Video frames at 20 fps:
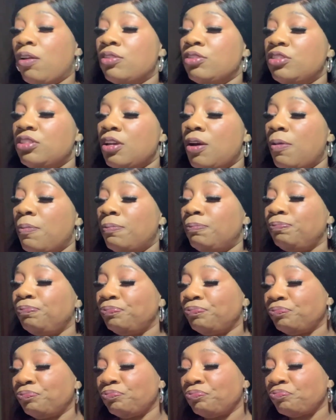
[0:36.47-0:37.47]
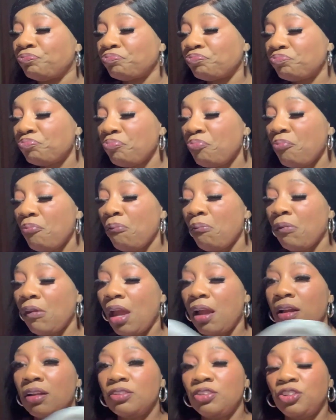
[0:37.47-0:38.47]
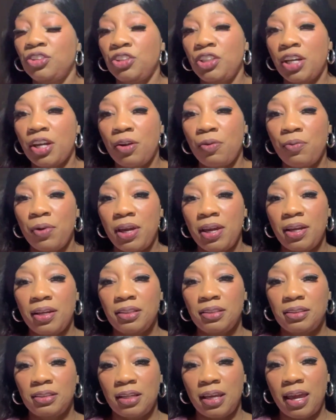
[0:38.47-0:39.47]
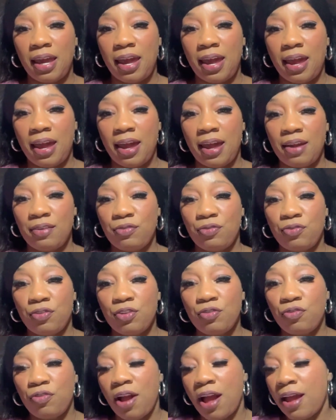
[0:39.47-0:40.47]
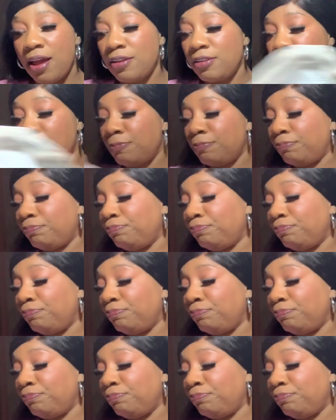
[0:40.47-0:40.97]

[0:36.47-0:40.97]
some chicken wings and french fries.